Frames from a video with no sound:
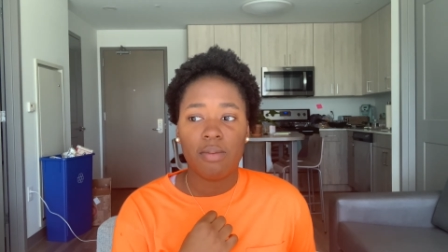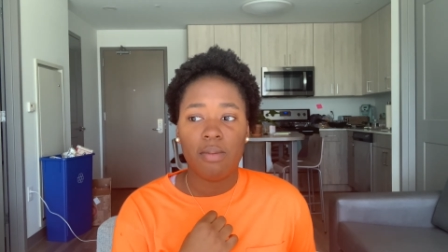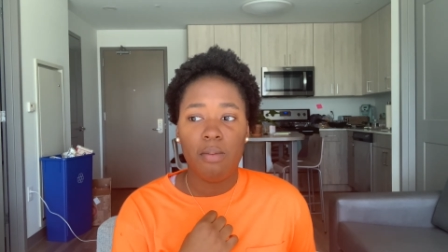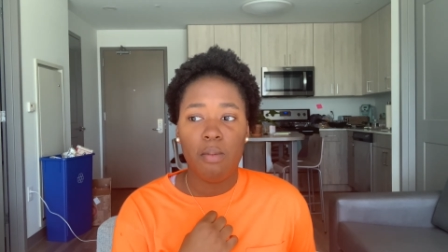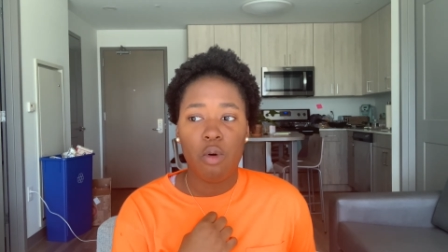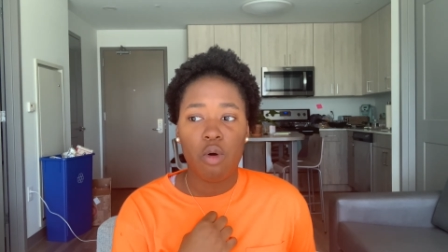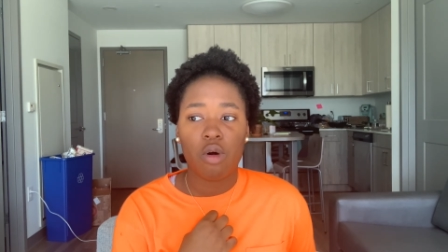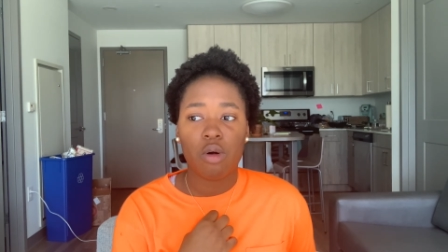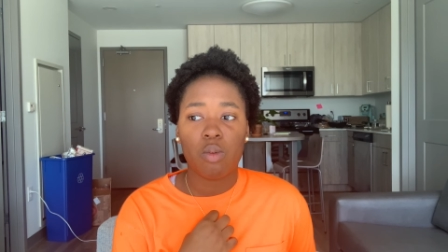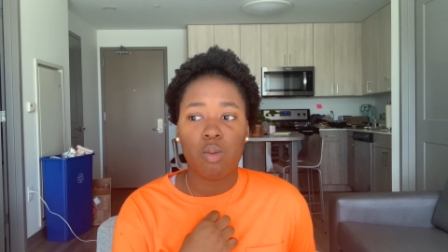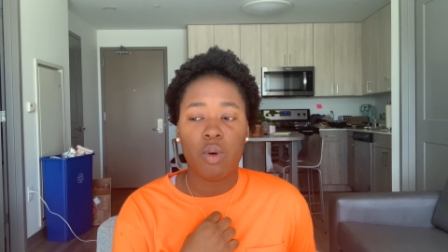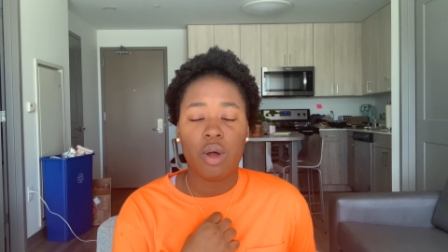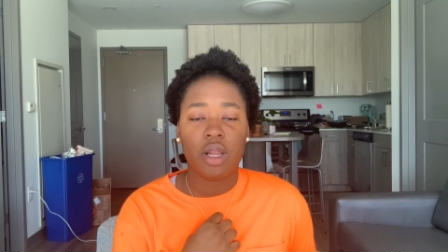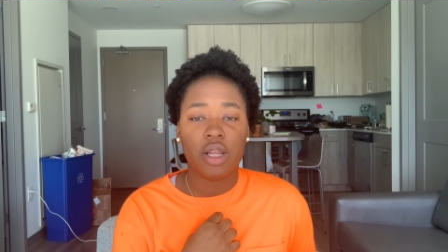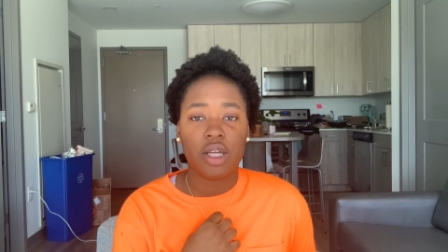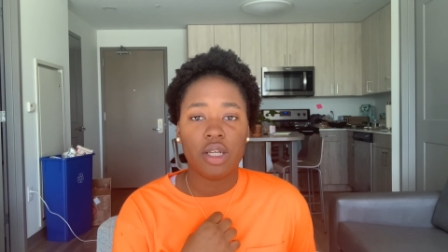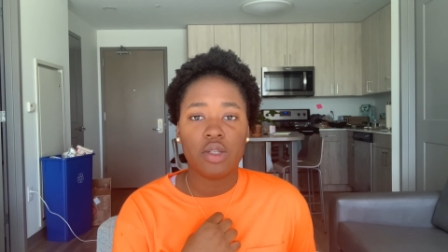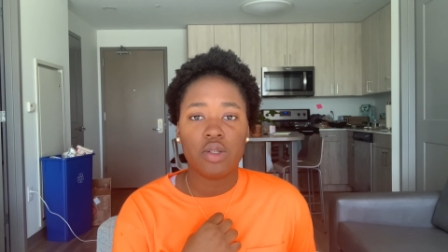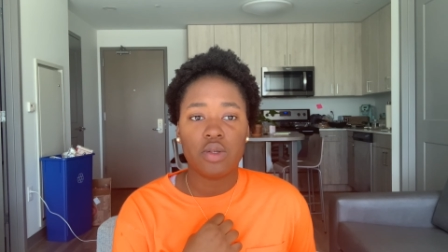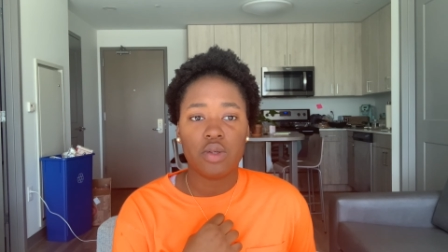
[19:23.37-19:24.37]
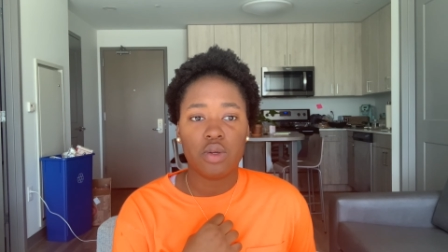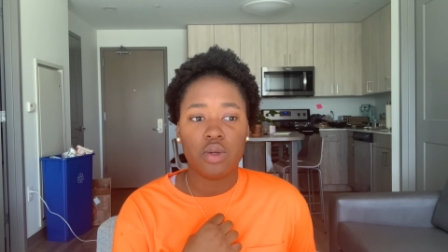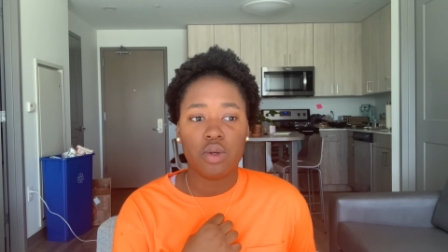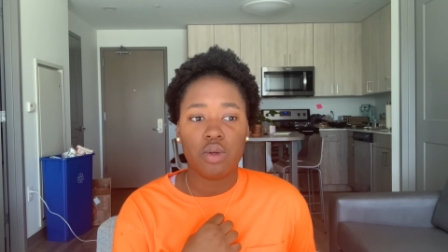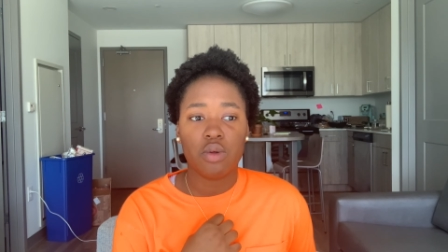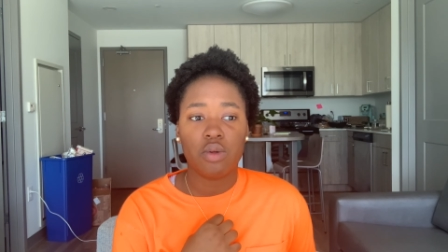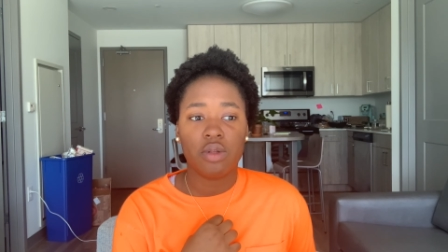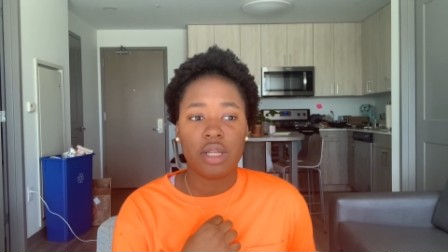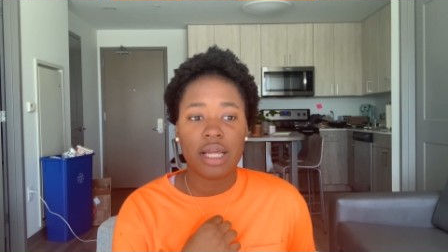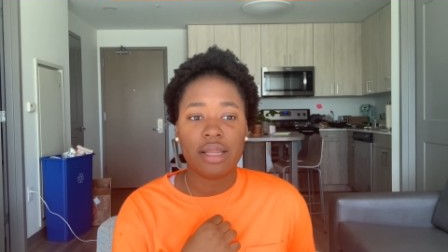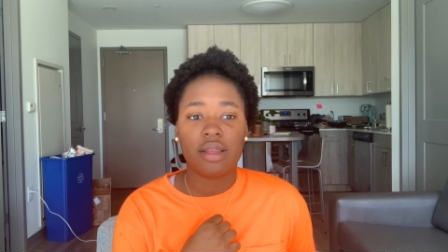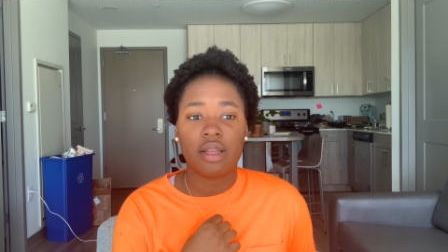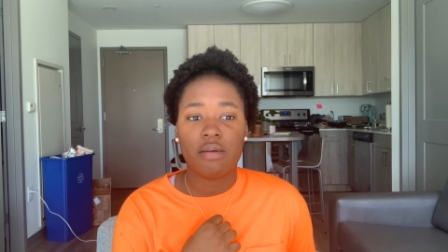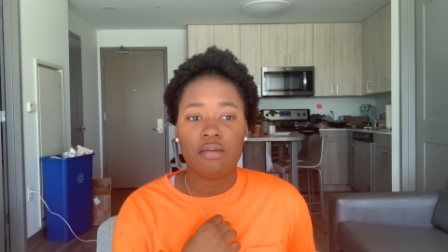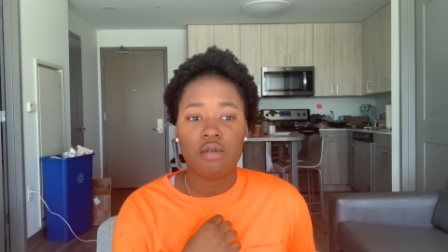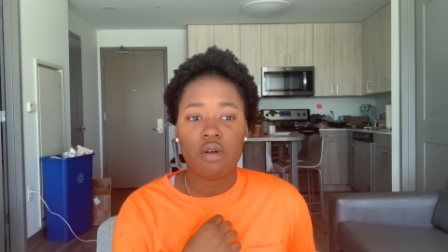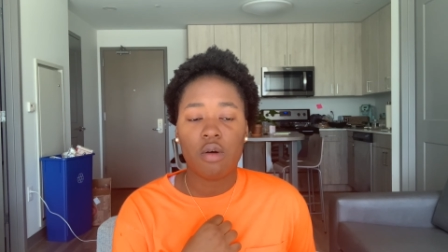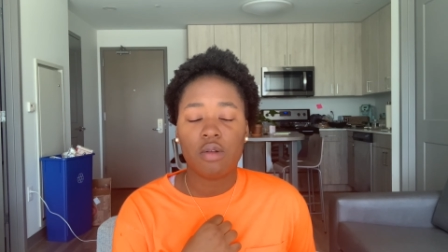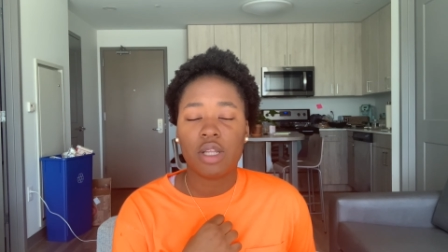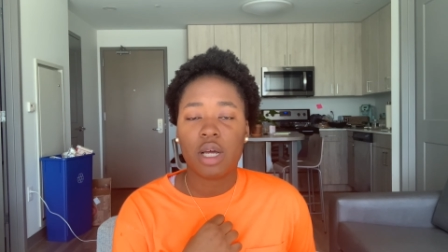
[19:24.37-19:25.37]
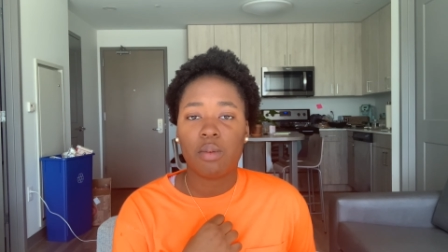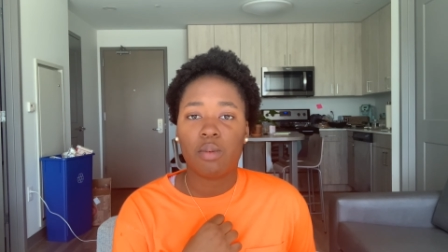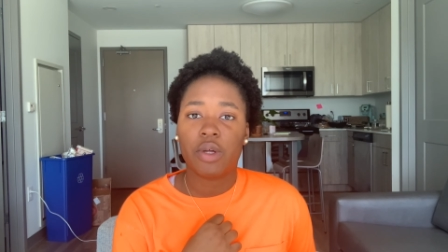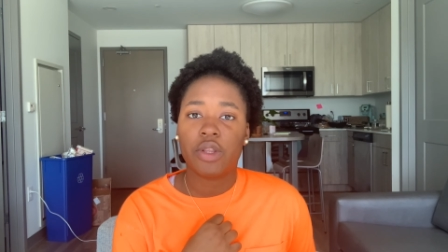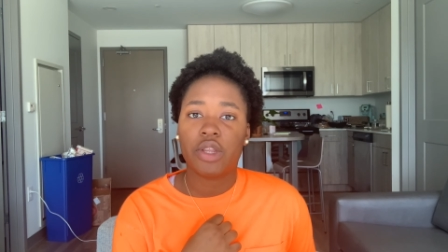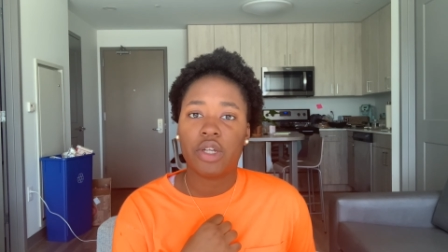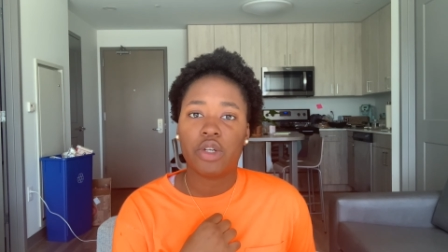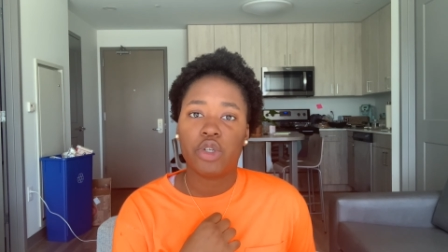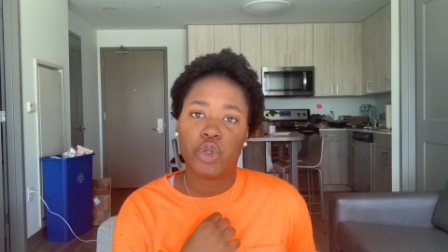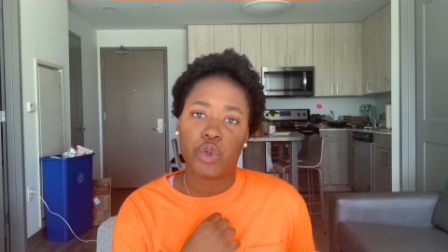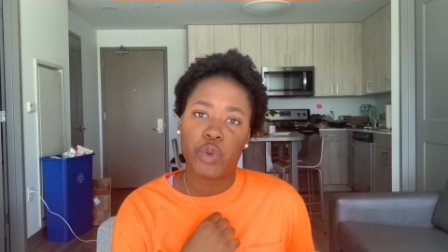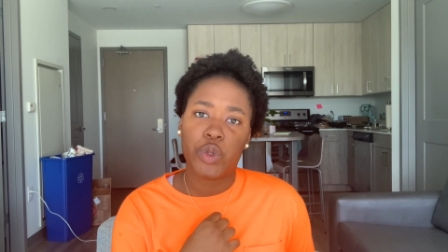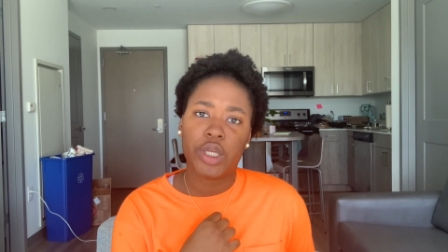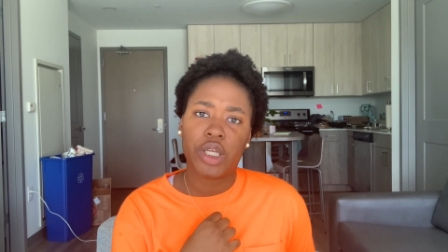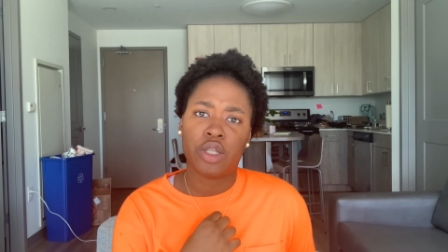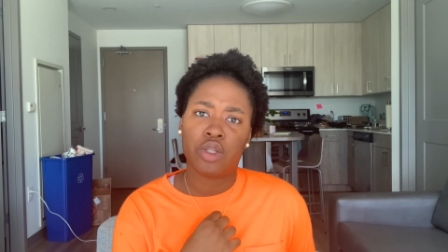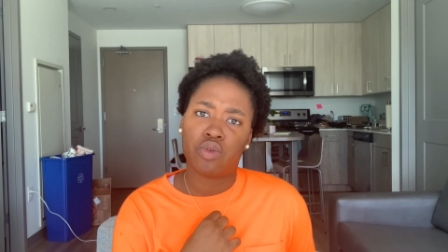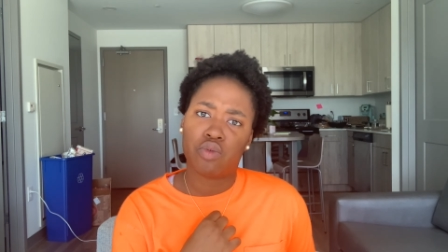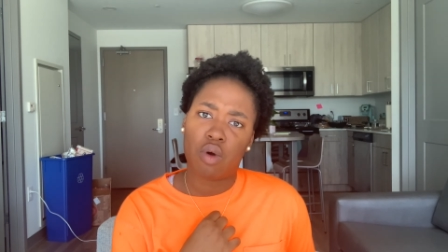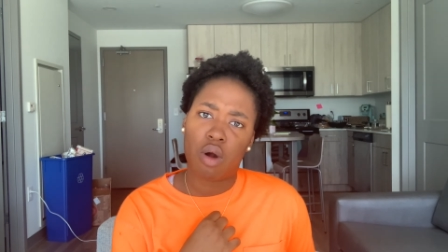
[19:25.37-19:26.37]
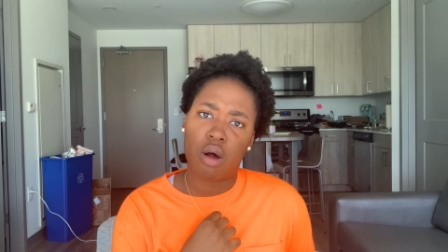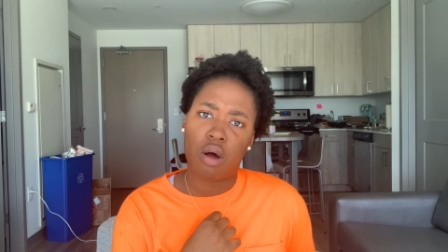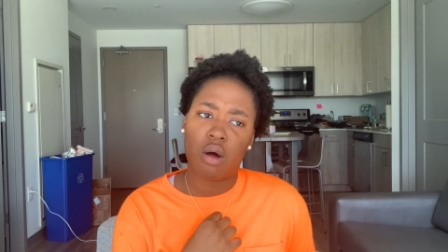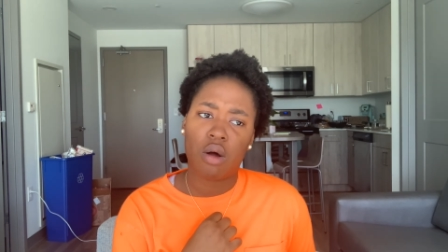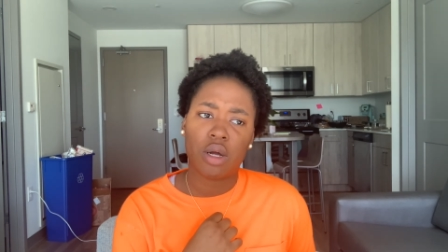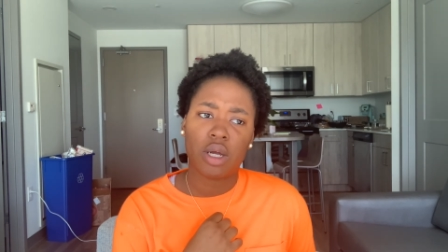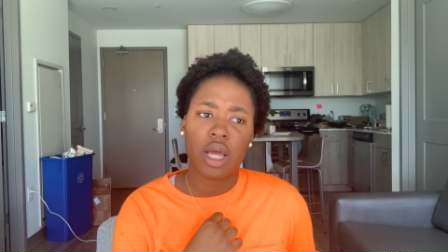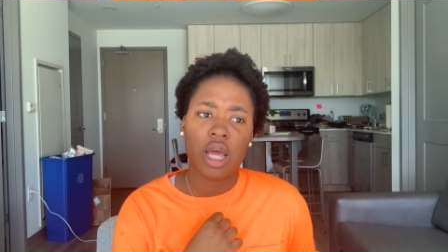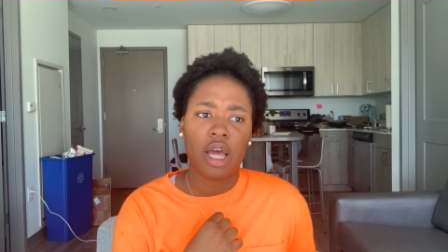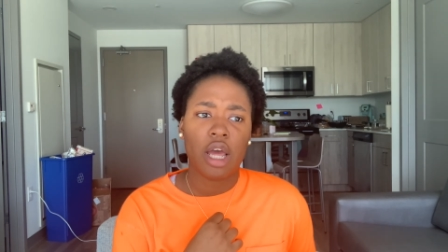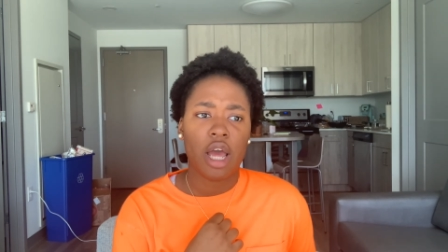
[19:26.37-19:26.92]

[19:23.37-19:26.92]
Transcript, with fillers: more willing to let them know that what they're doing is wrong